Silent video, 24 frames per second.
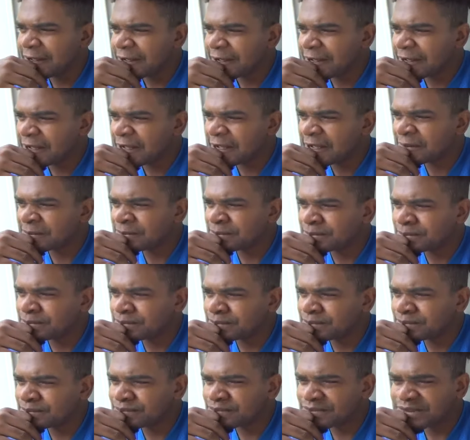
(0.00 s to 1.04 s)
um,
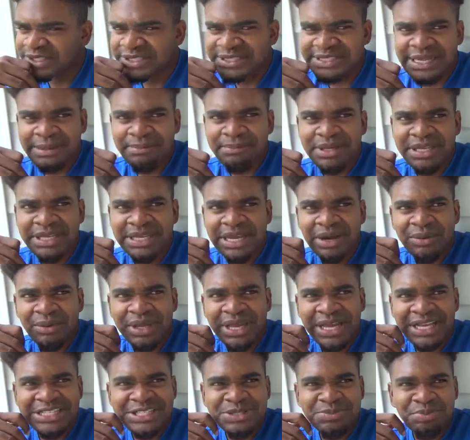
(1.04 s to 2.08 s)
does that mean that
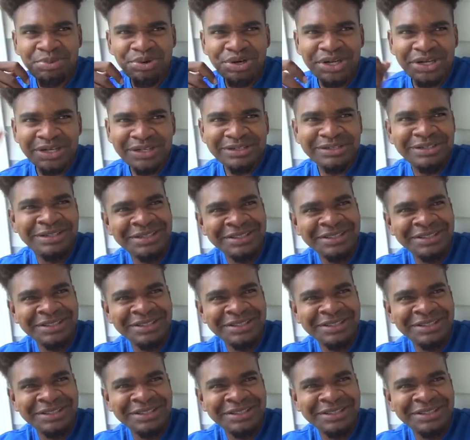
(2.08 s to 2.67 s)
we had spring?